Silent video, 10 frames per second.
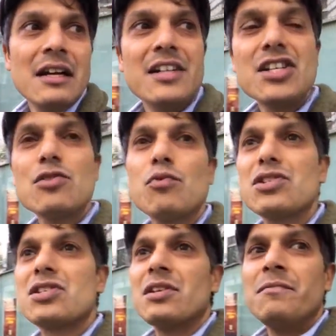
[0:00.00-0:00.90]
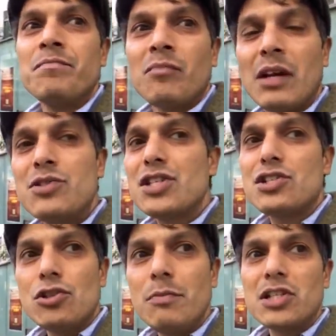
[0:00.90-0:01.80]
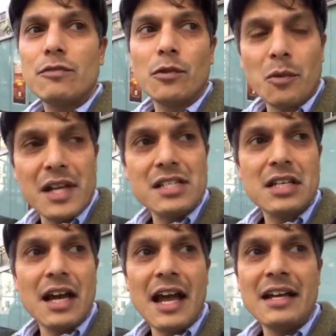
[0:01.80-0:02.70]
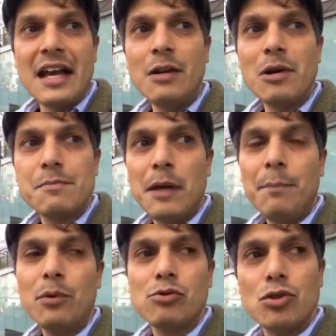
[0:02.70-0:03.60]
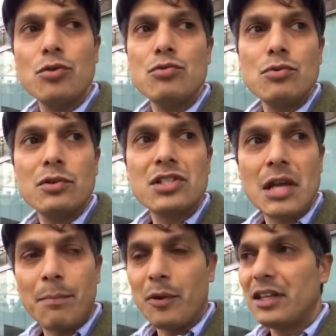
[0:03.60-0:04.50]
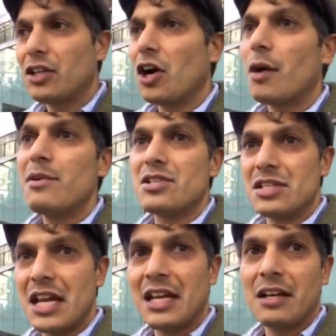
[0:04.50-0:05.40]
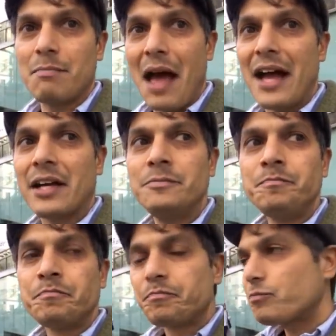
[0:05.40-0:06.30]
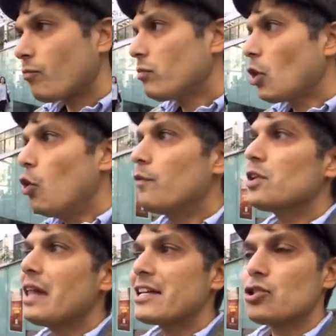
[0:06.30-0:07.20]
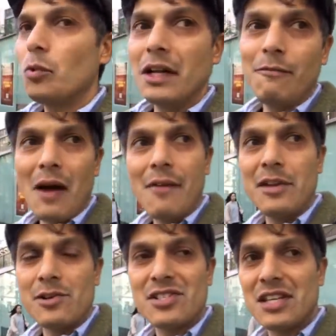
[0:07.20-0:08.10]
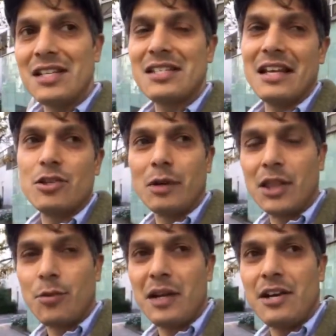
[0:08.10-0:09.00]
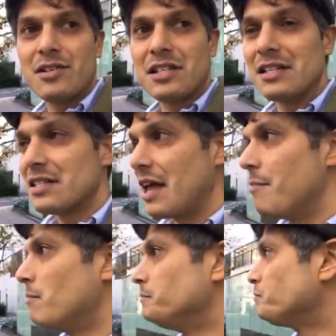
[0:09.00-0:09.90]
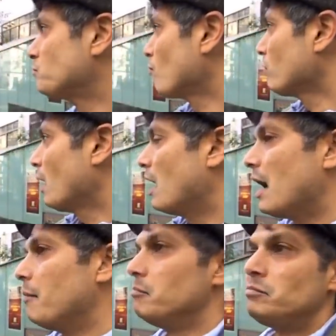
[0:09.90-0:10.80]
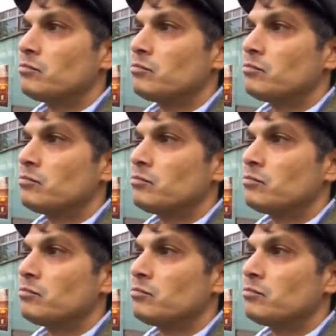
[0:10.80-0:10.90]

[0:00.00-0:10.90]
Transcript: It just was it was just too much of a risk. And anyways, people do separate the garbage and take it back. Over the last 25 years since then, 23 years since then, um,